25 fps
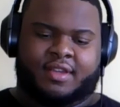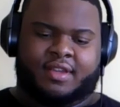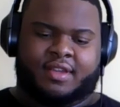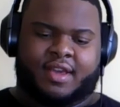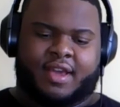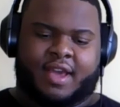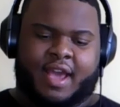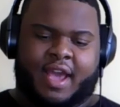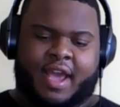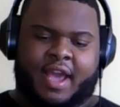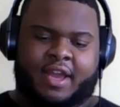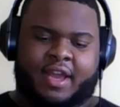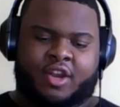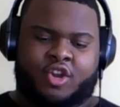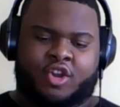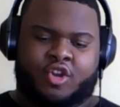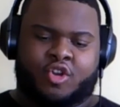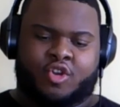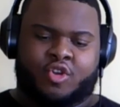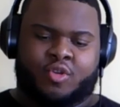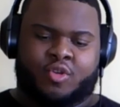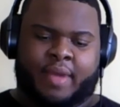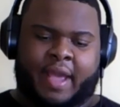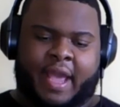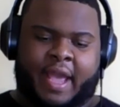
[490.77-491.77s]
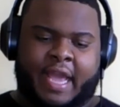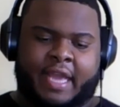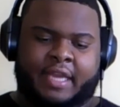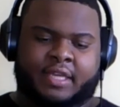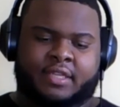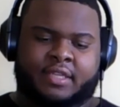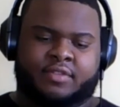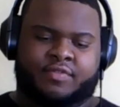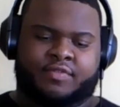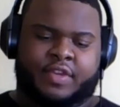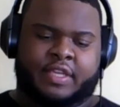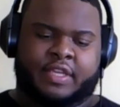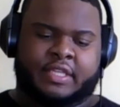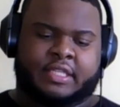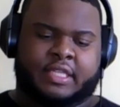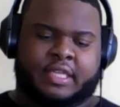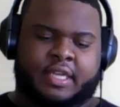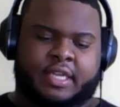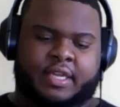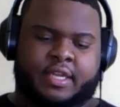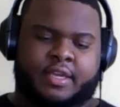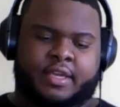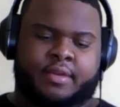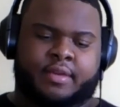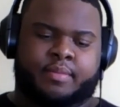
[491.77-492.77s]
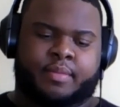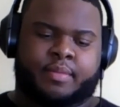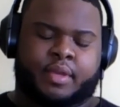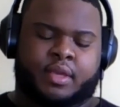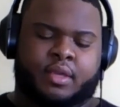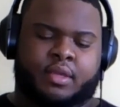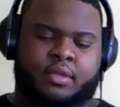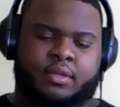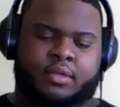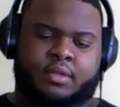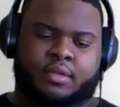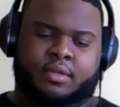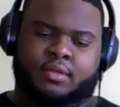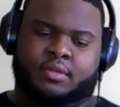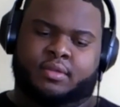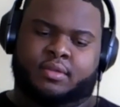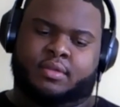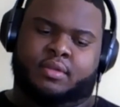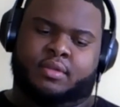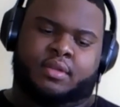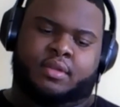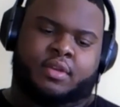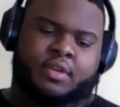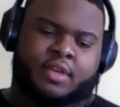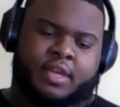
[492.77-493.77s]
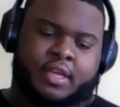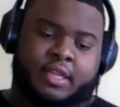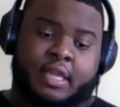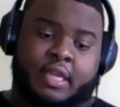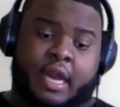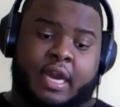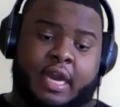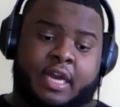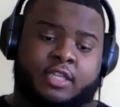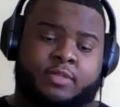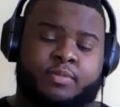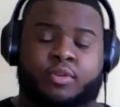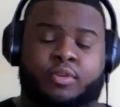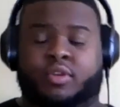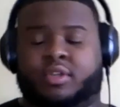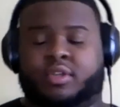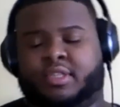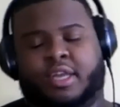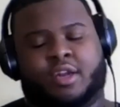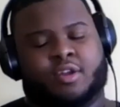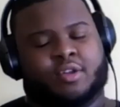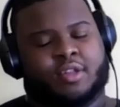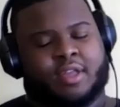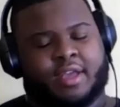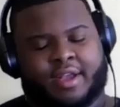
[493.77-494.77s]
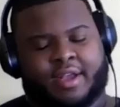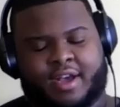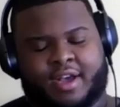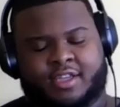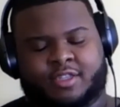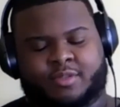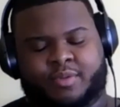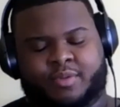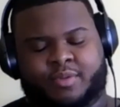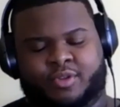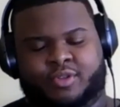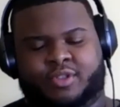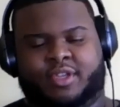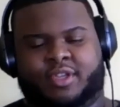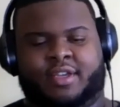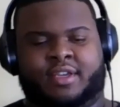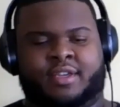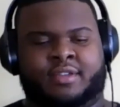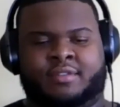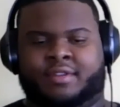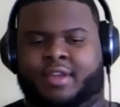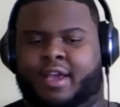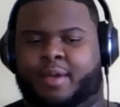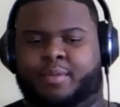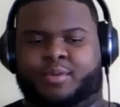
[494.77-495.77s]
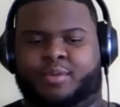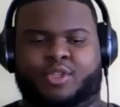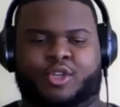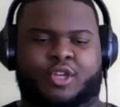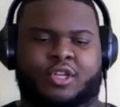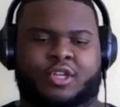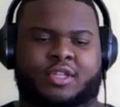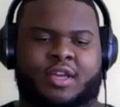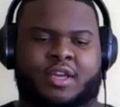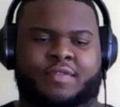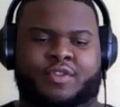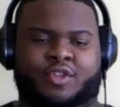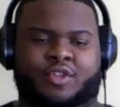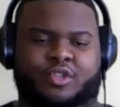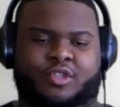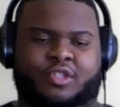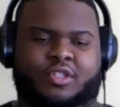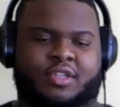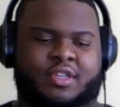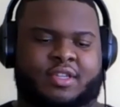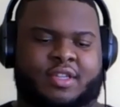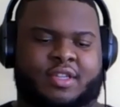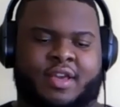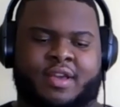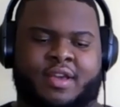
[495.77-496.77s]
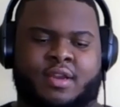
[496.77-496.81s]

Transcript: at home, hadn't visited him in the hospital because I don't like hospitals. Again, episode 11, you'll see that.